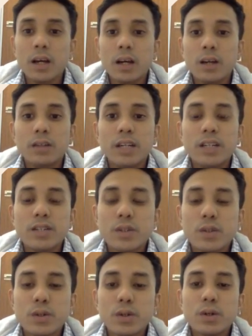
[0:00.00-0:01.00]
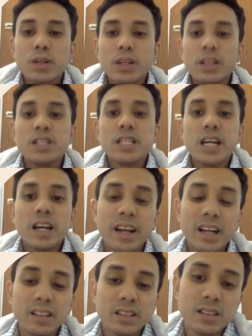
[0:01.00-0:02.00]
Alright, so it is a
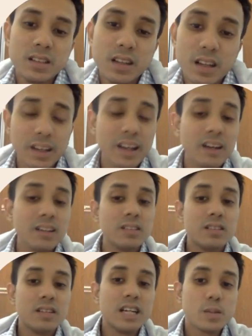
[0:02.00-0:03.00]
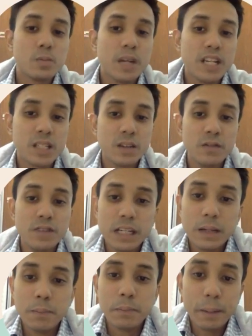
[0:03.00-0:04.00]
characterized by severe
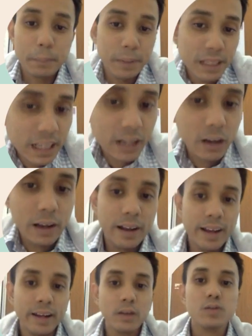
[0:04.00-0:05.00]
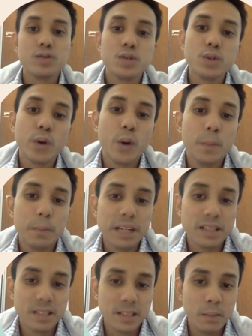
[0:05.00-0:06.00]
impairment and also
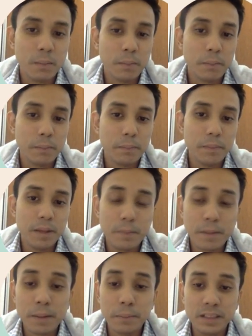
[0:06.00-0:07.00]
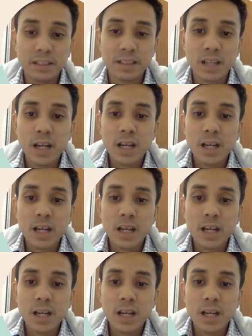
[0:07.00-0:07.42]
complex impairments.